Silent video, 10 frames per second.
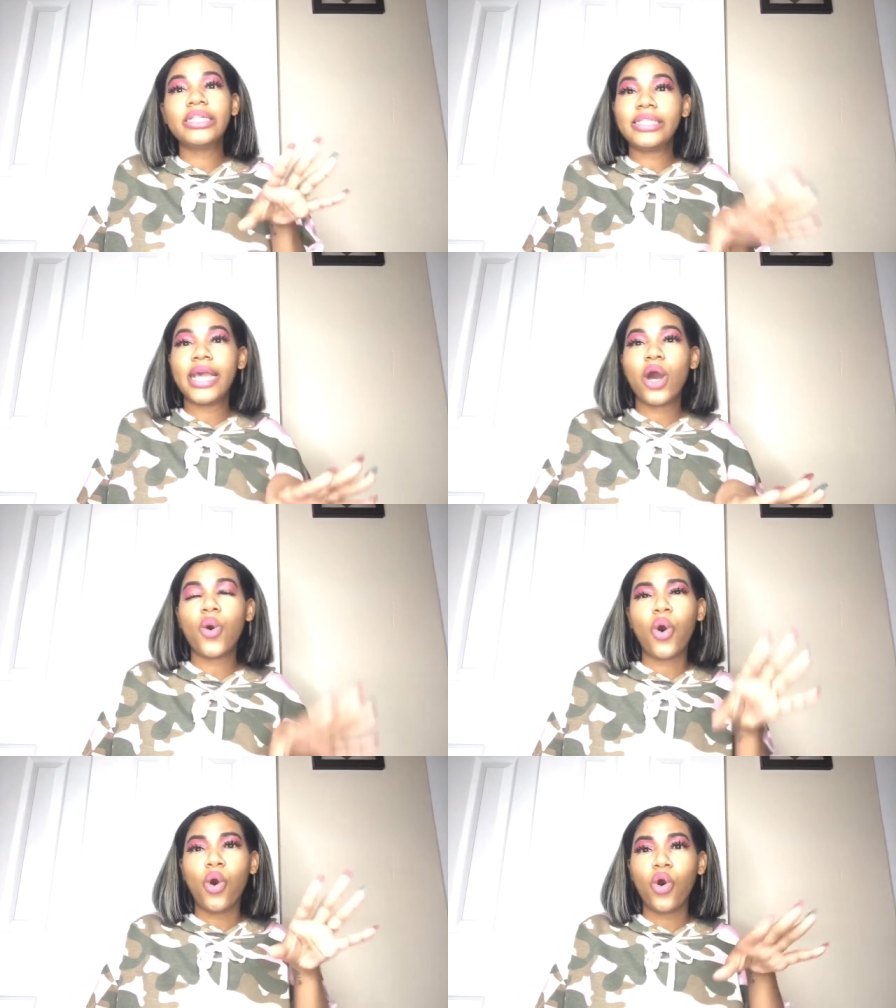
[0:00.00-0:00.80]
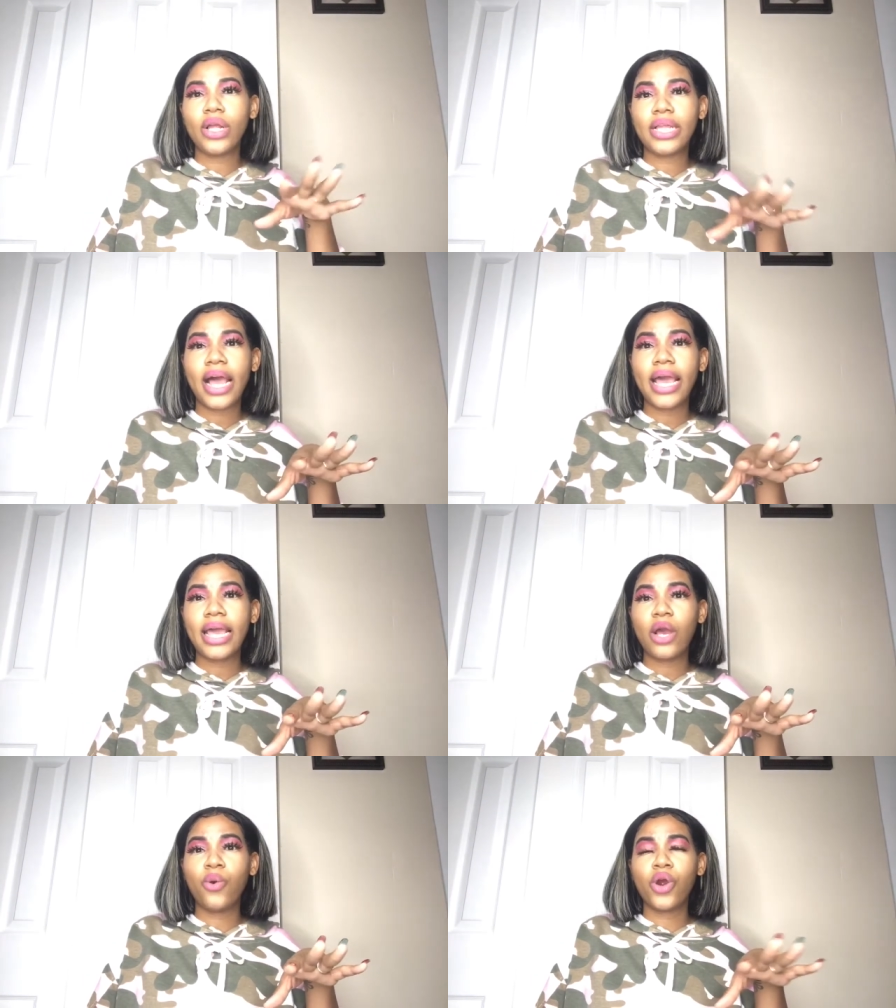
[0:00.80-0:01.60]
down all
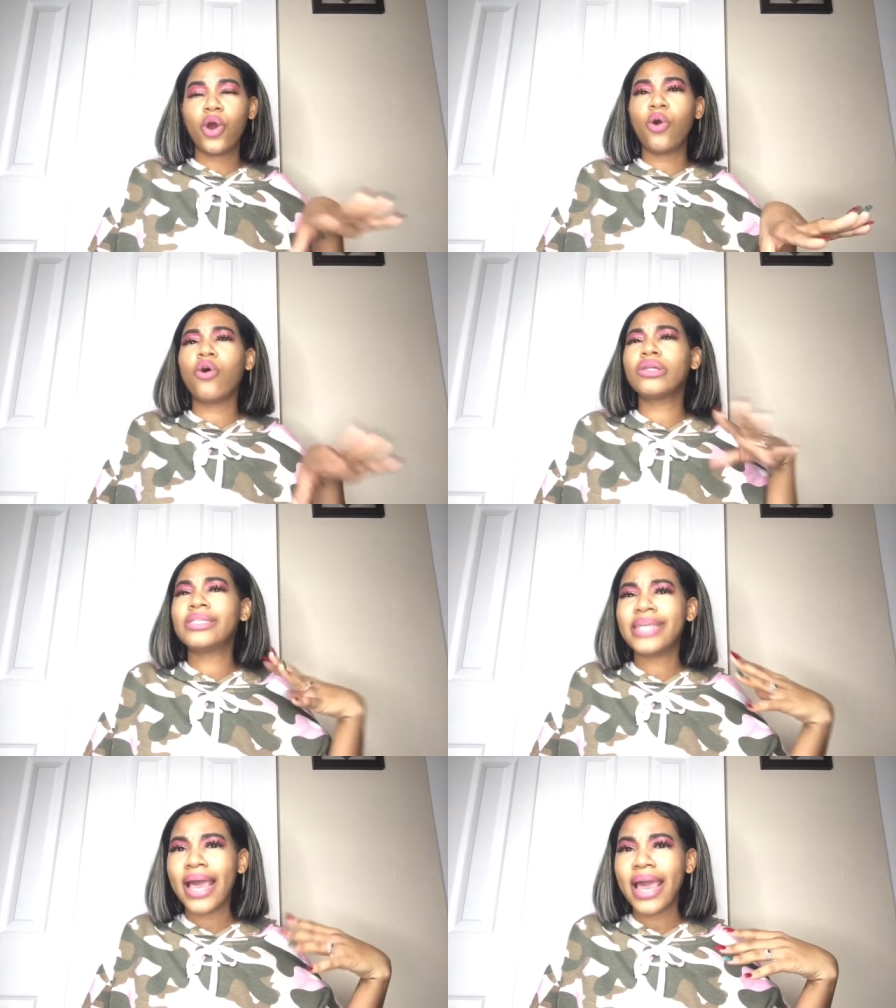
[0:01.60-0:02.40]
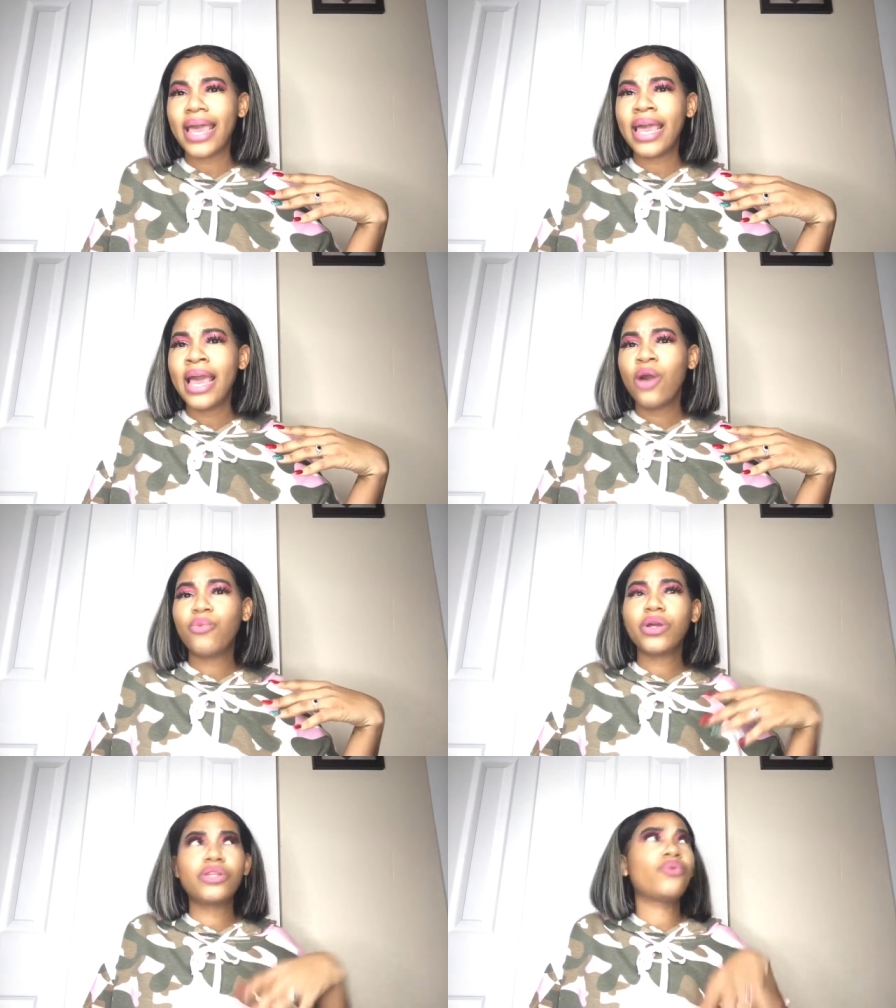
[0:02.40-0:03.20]
night or all day
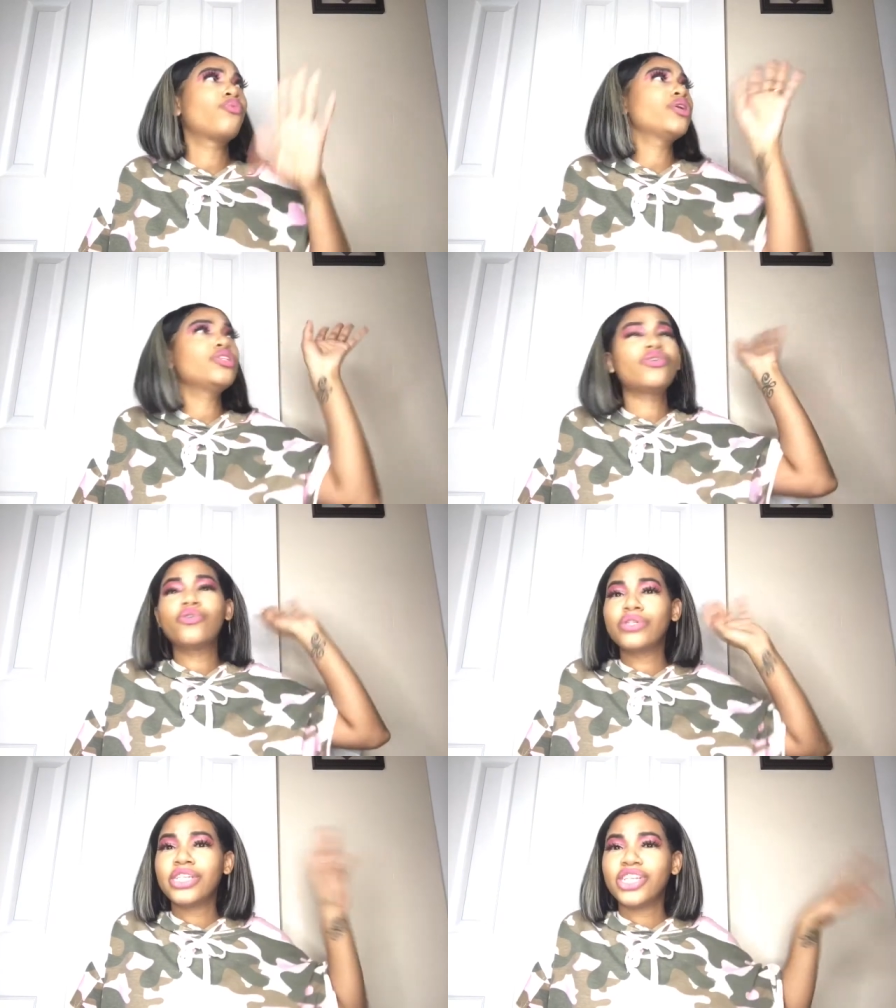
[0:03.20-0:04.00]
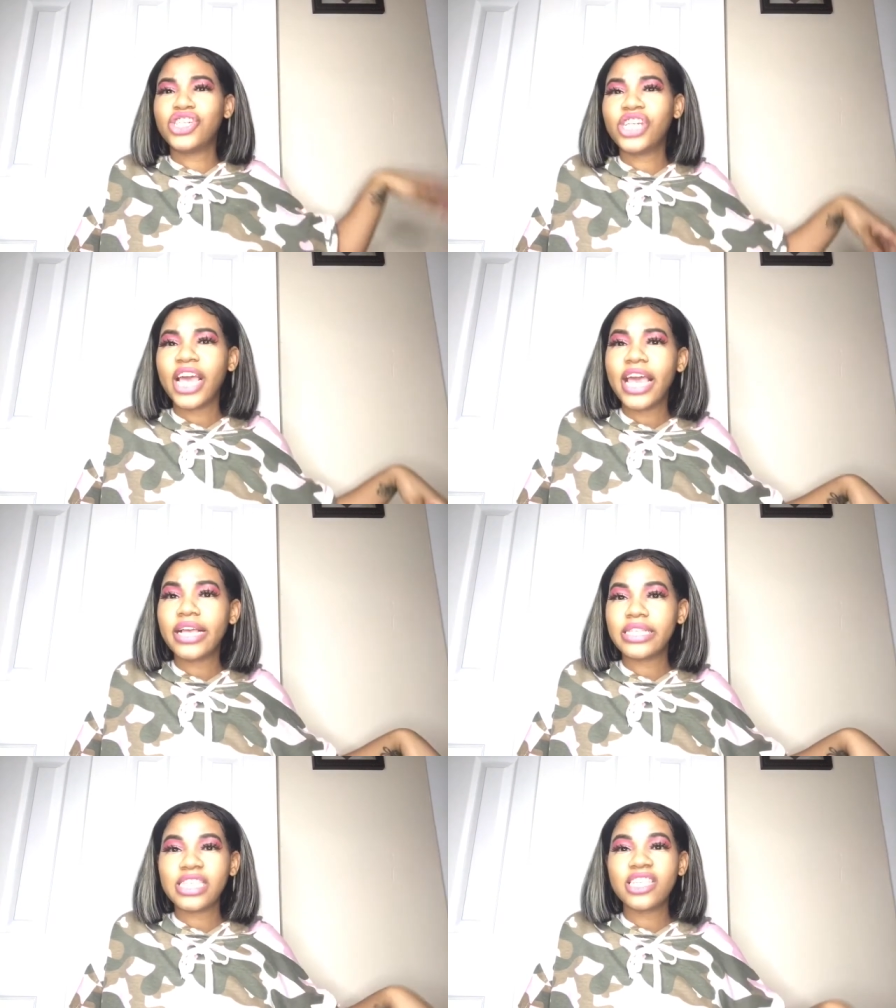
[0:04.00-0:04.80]
with the windows and the
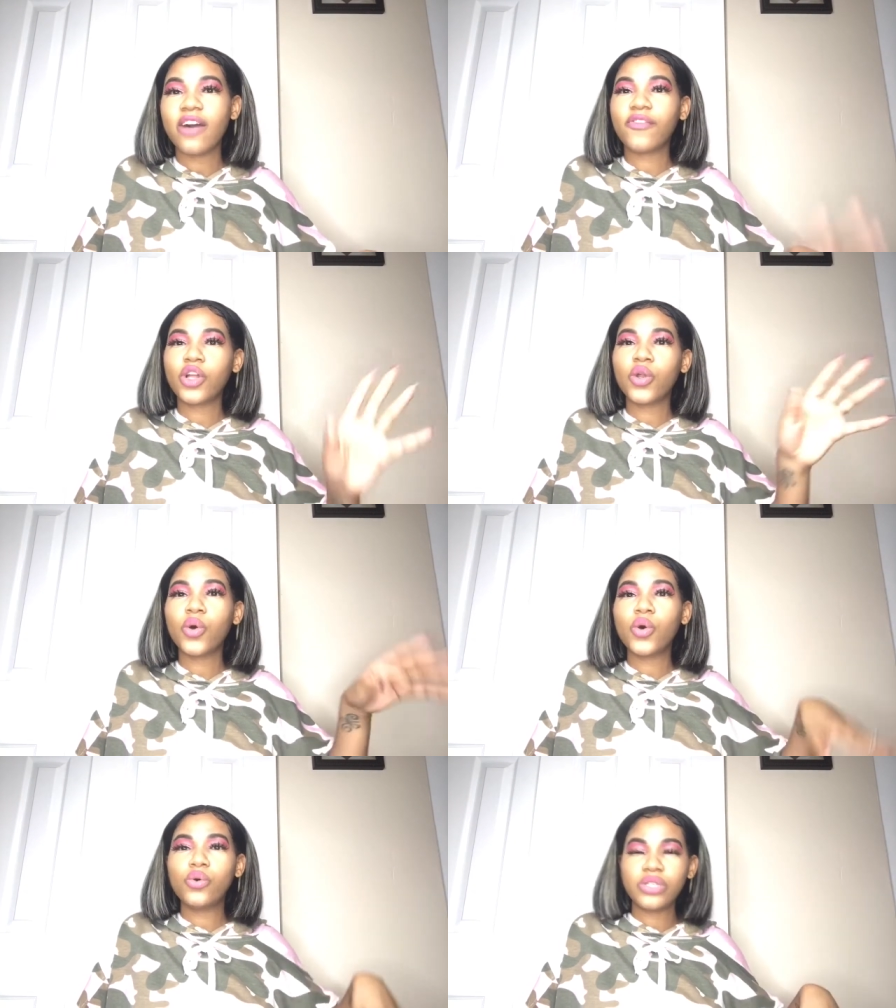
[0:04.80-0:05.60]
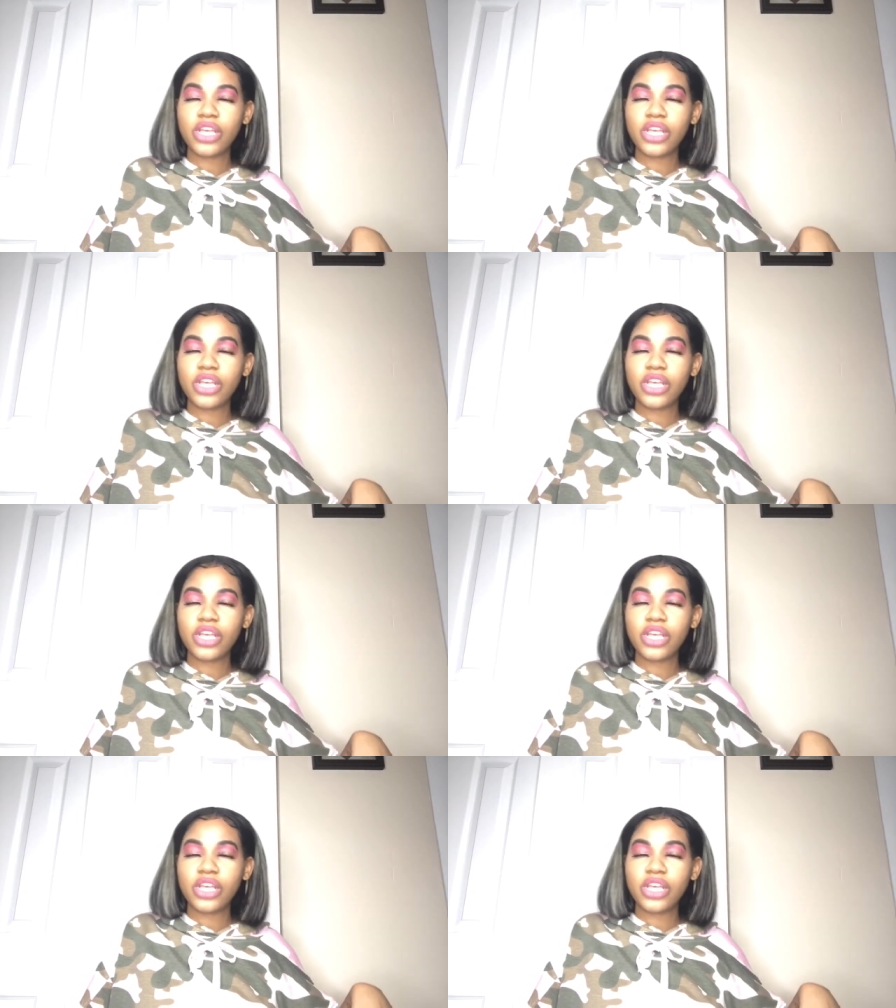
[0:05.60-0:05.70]
shades and stuff closed,